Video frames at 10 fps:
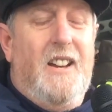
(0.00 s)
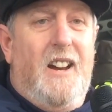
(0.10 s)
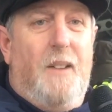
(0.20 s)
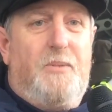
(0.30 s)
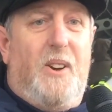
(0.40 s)

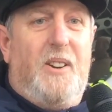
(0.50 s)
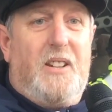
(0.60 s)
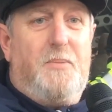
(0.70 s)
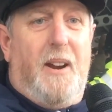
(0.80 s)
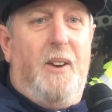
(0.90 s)
I'm sorry to
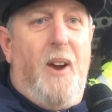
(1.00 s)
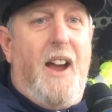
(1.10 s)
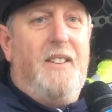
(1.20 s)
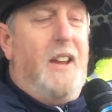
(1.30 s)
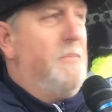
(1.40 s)
swing
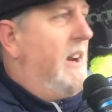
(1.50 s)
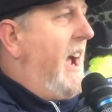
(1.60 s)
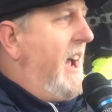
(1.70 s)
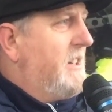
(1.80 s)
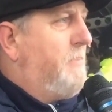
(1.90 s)
around here, but it
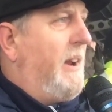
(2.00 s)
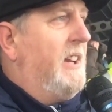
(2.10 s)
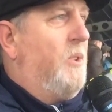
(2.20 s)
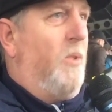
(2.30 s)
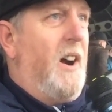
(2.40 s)
has been
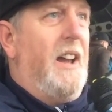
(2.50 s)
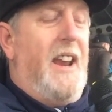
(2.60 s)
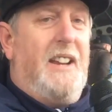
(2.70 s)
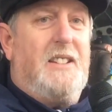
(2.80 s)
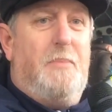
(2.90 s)
quite an
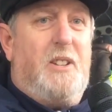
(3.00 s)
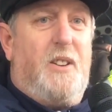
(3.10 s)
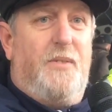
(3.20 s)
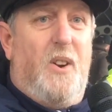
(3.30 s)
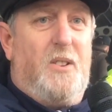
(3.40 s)

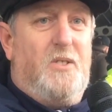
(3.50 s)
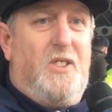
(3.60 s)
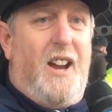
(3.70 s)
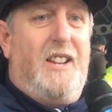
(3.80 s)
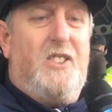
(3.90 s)
exhibition for Oxford
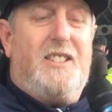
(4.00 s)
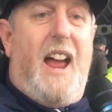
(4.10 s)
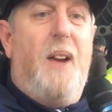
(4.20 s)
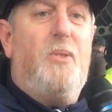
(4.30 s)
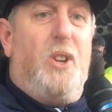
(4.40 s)
United. Just
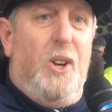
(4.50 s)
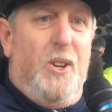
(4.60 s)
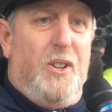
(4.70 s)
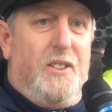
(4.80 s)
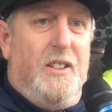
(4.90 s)
how
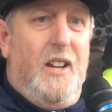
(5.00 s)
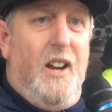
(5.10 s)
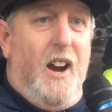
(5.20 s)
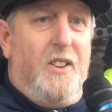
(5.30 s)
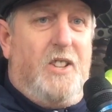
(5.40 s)
good
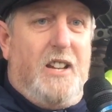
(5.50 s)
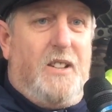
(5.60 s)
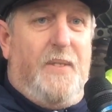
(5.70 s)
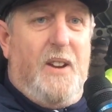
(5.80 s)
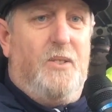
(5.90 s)
are
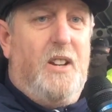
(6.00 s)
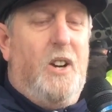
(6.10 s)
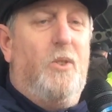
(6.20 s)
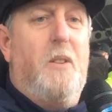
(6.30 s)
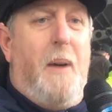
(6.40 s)
Chesterfield
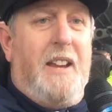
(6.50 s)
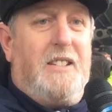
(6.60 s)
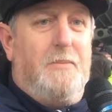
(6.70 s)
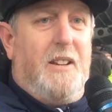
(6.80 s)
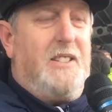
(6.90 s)
remains
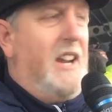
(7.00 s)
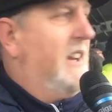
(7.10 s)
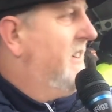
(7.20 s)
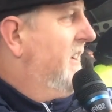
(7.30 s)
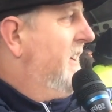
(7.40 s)
to be seen.
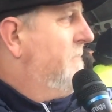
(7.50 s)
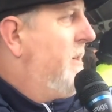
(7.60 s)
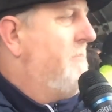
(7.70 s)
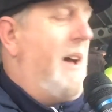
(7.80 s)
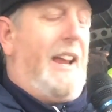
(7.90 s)
But
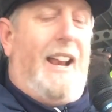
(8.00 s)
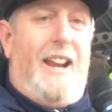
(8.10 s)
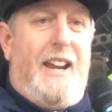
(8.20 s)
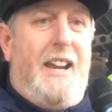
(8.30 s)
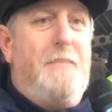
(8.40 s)

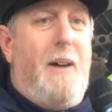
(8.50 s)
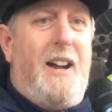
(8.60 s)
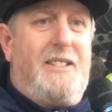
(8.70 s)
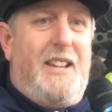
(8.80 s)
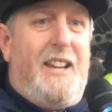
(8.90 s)
McElhenney,
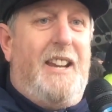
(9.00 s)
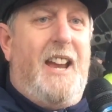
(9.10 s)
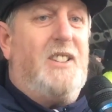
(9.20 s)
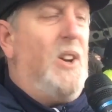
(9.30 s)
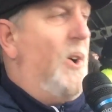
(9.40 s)

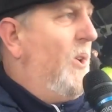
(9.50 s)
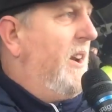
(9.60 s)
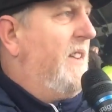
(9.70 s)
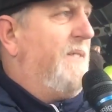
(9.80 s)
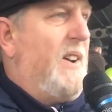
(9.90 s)
Martinez, Hall in
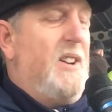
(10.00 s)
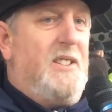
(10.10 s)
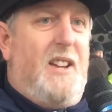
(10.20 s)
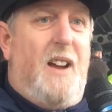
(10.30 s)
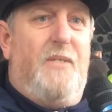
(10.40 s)
the first
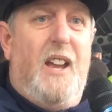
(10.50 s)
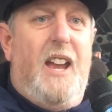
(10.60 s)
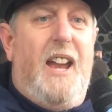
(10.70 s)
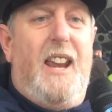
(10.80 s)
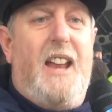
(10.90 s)
half.
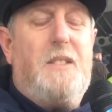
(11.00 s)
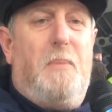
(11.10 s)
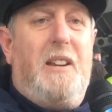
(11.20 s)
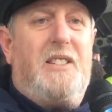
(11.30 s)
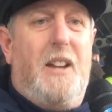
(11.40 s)
It has
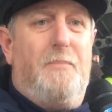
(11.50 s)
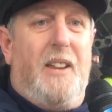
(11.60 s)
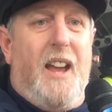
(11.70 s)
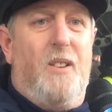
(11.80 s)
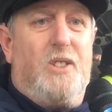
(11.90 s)
been
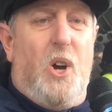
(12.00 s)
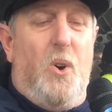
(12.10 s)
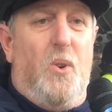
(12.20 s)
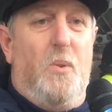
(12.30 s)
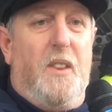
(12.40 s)
something else.
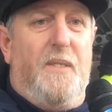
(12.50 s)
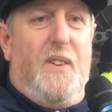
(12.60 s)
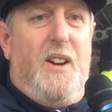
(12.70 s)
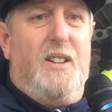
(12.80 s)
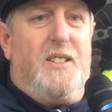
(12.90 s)
Hall with the
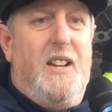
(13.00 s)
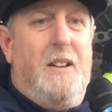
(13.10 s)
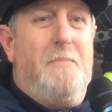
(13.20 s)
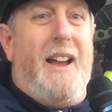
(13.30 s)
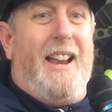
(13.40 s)
first,
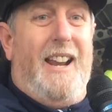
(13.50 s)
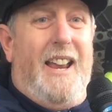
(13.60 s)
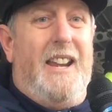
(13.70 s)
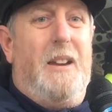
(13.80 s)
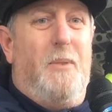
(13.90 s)

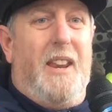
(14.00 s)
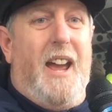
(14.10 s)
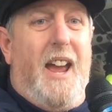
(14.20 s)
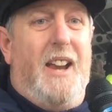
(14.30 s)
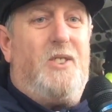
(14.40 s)
McElhenney with a
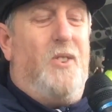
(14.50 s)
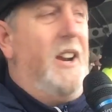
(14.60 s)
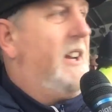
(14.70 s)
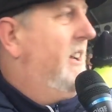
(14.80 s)
hat-trick.